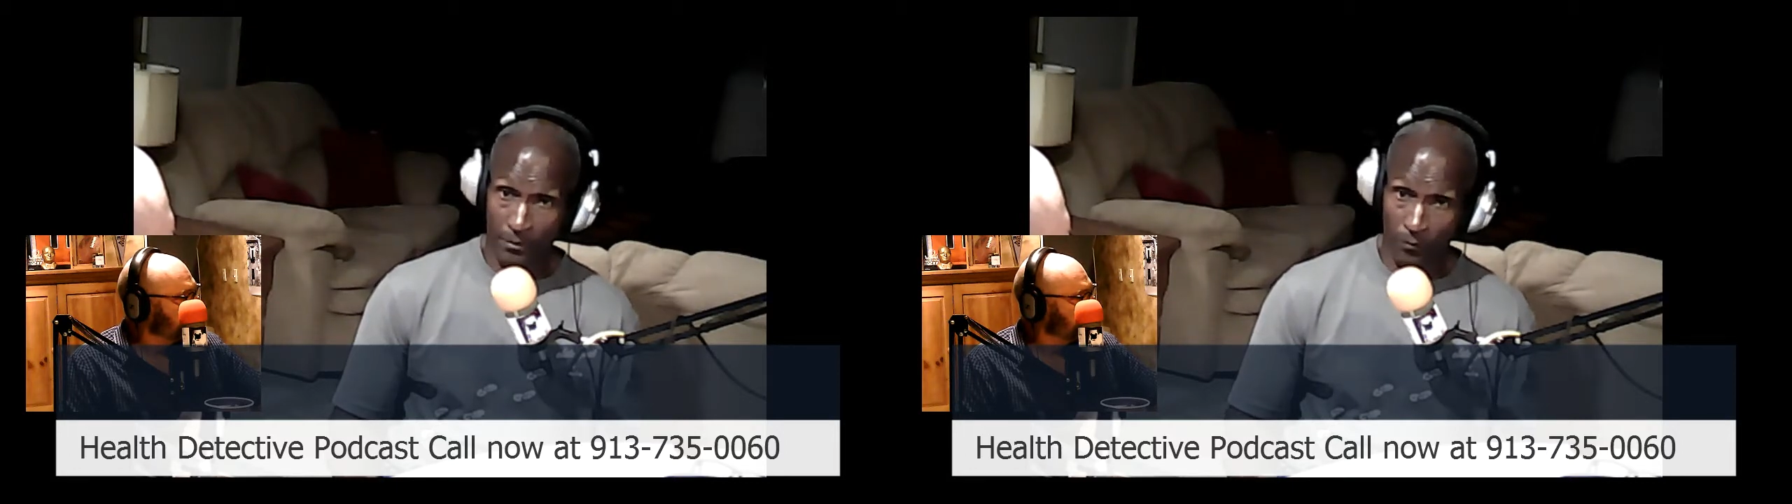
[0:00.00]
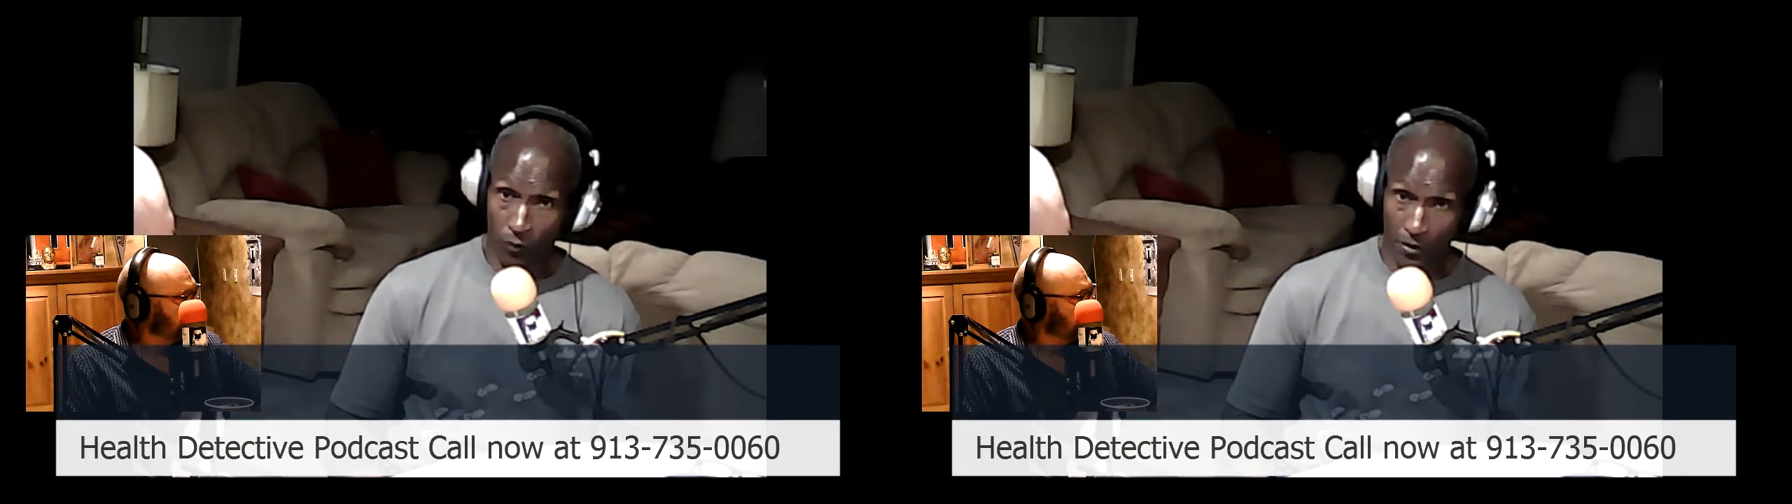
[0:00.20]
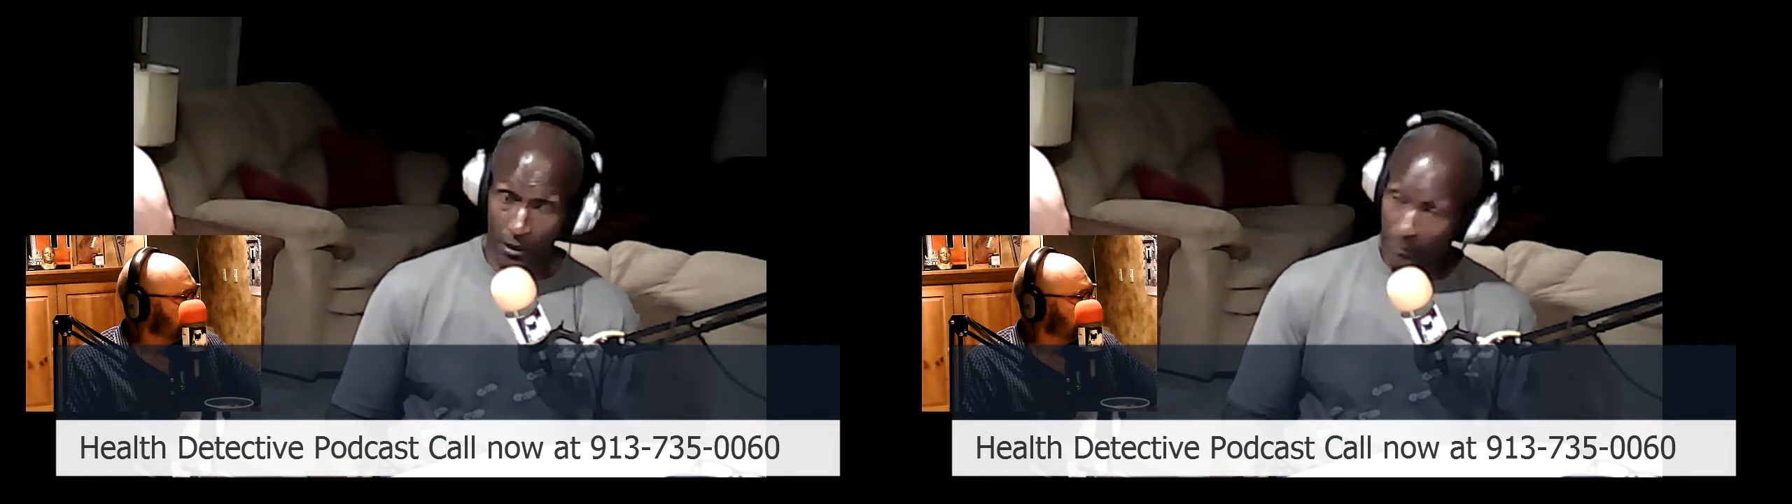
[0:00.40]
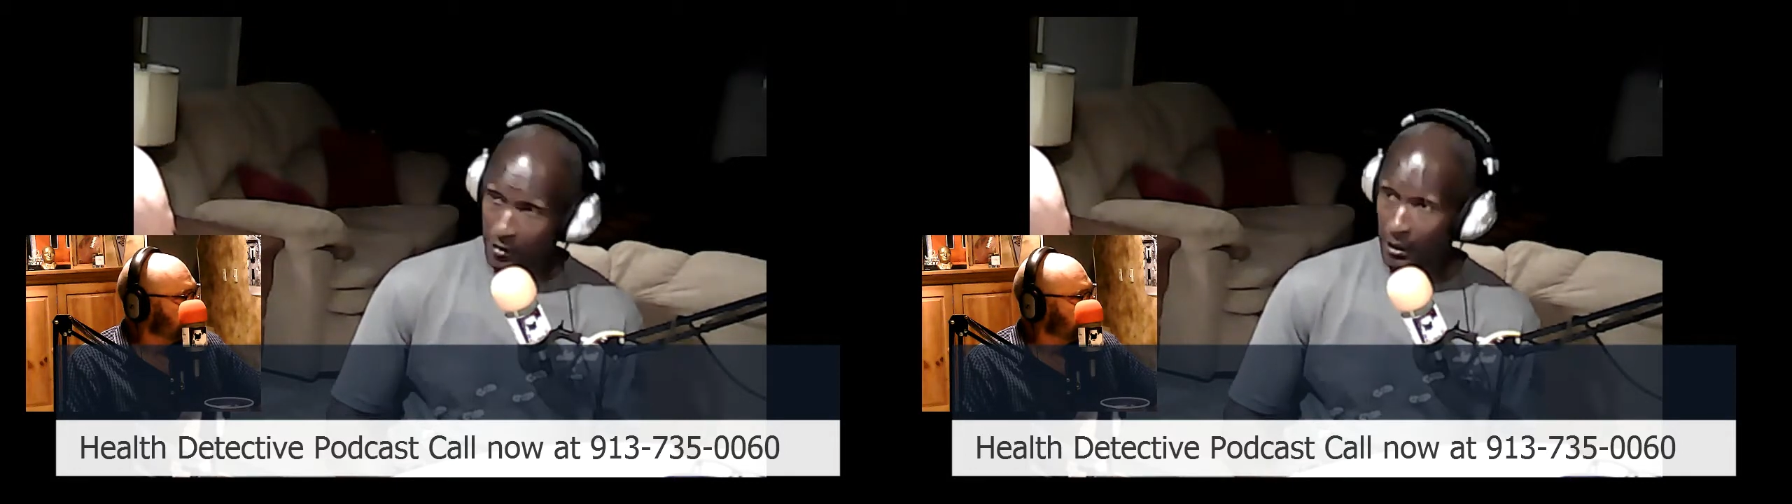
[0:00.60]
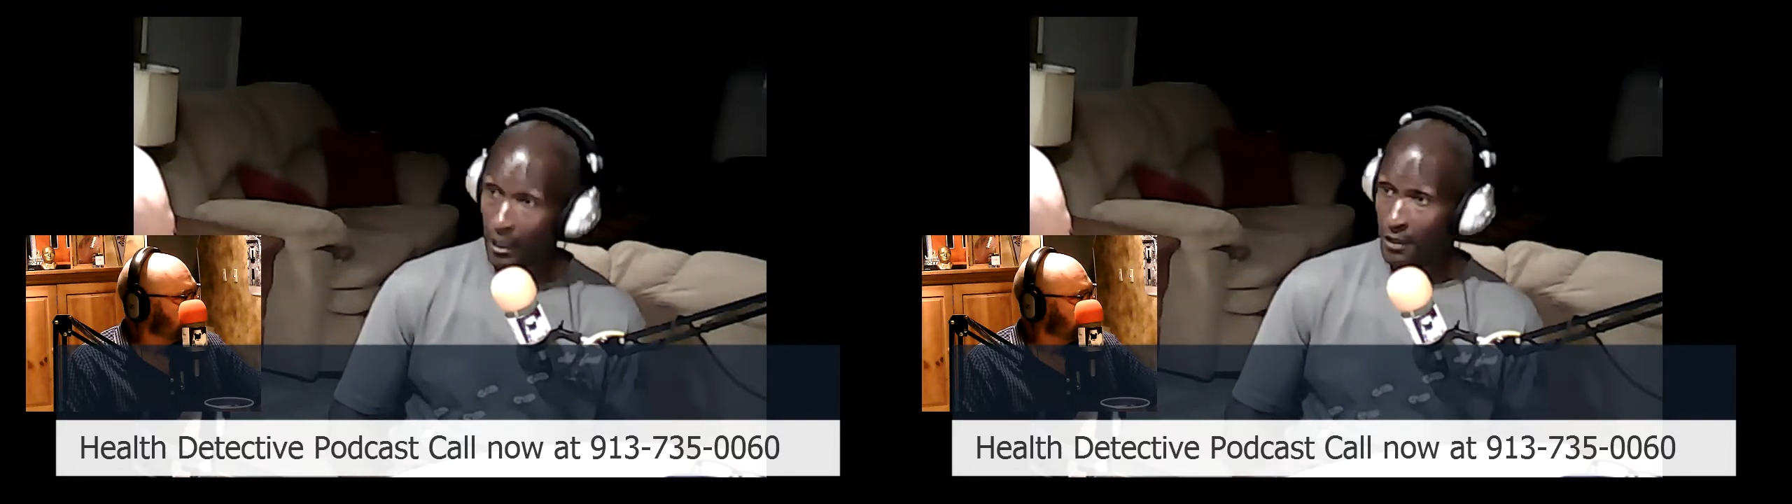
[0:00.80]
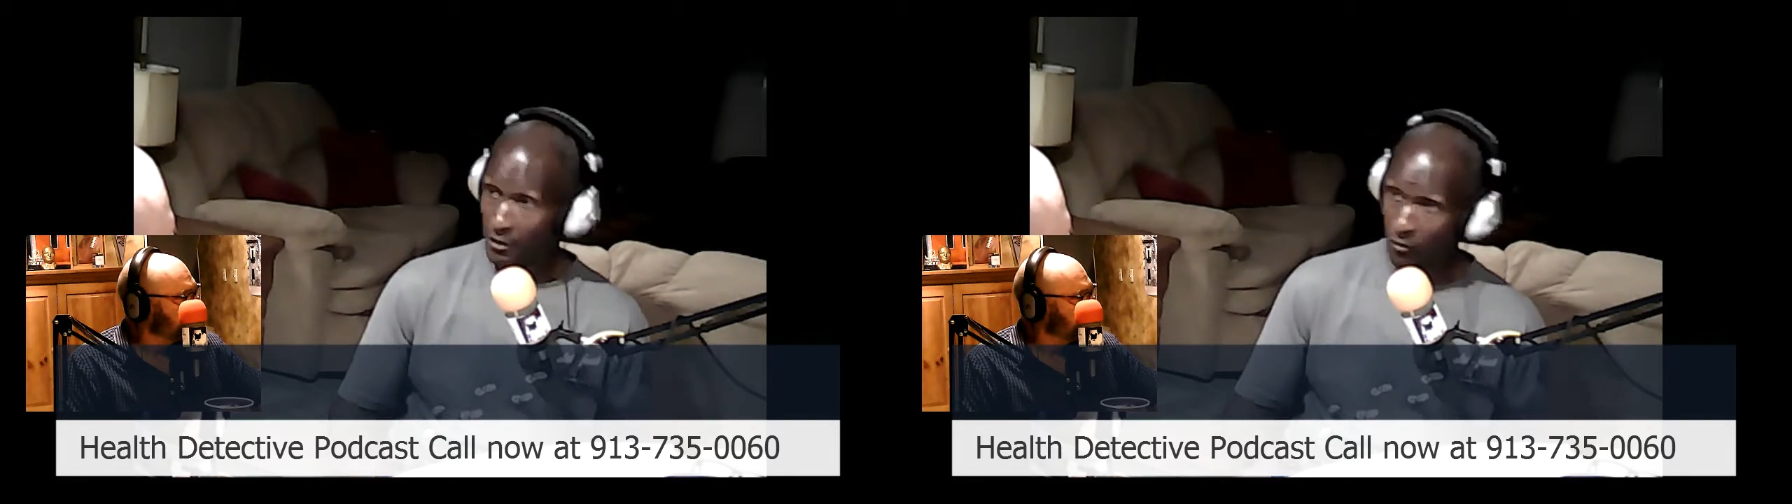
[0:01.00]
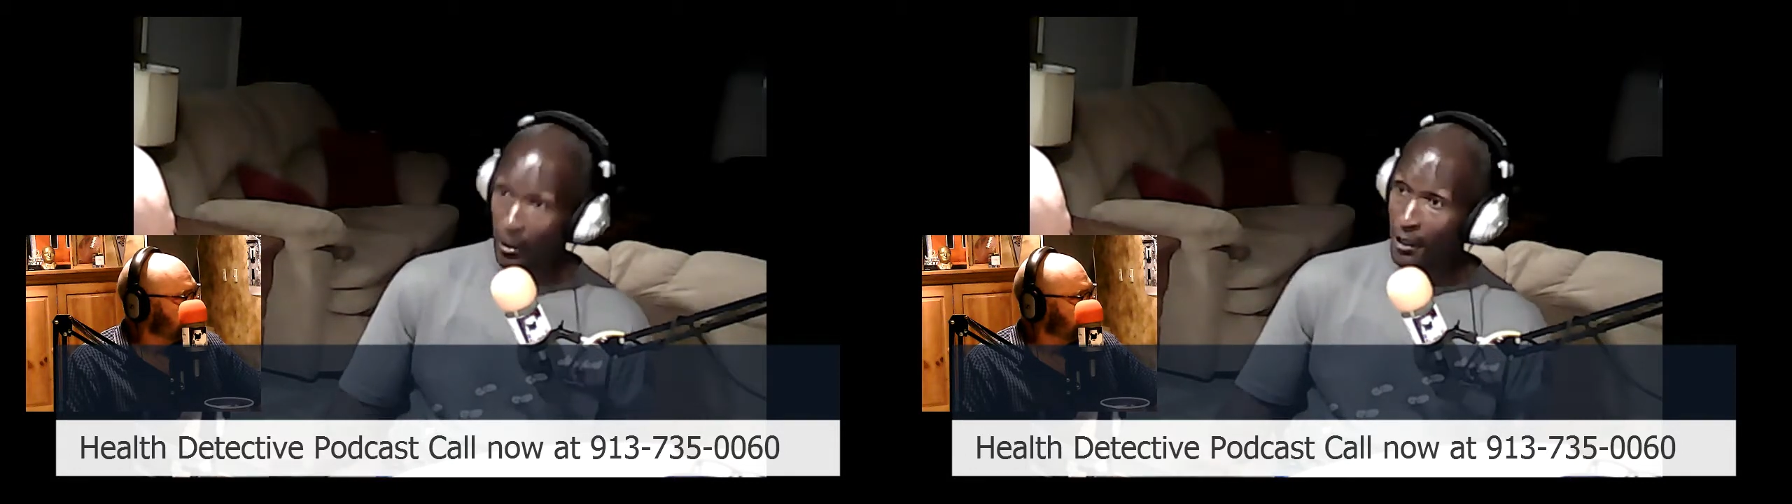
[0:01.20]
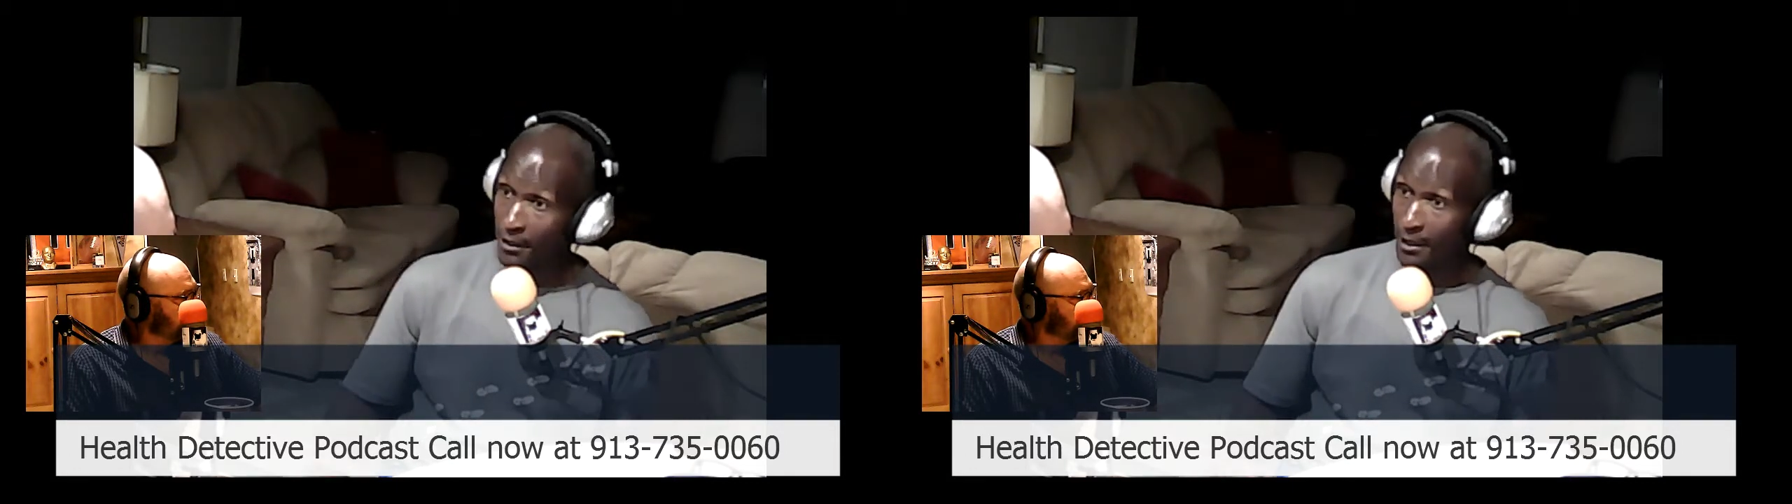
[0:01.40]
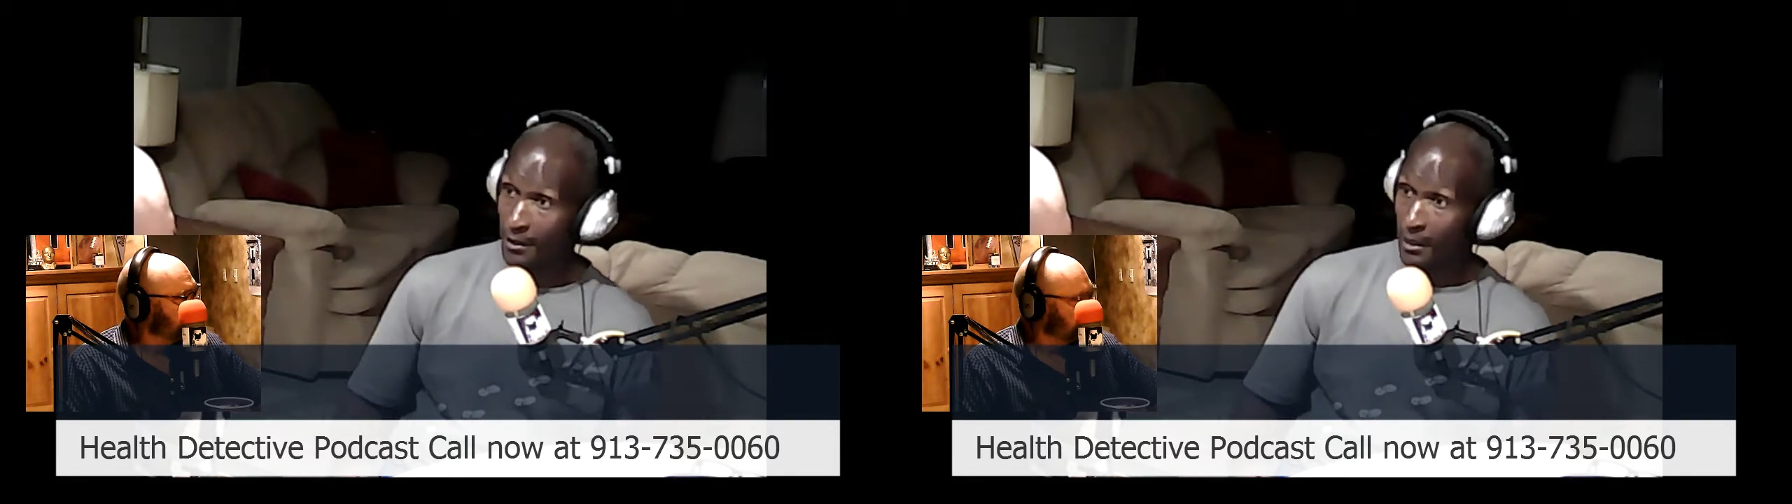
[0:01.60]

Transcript: with stuff sloshing around in it,